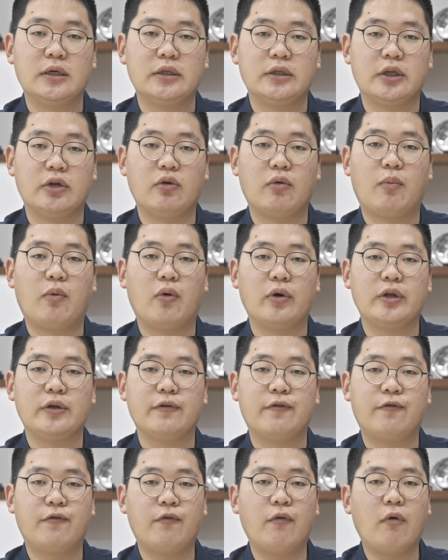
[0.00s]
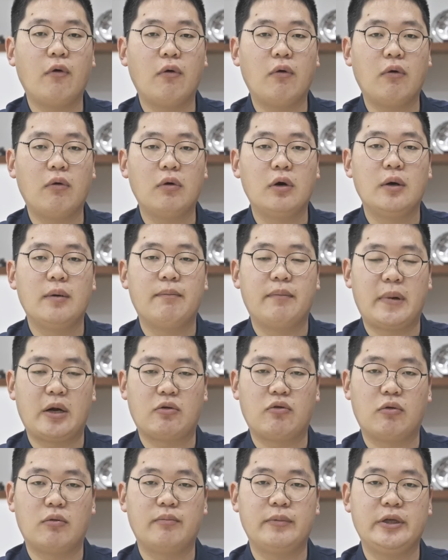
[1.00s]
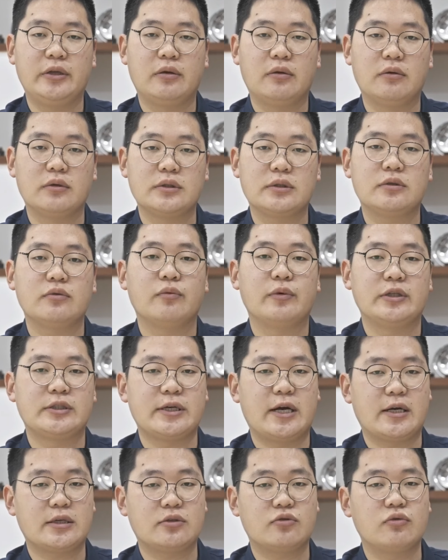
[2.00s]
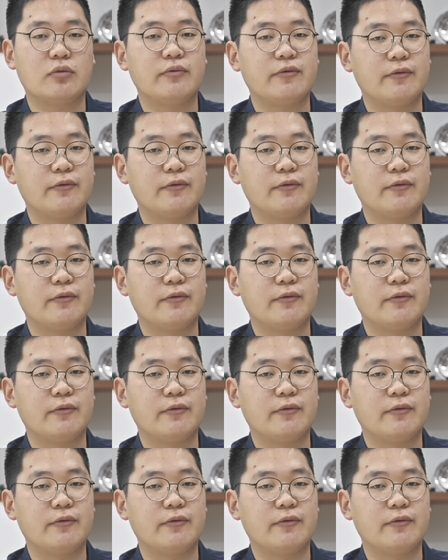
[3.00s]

0.4 micrometers with extra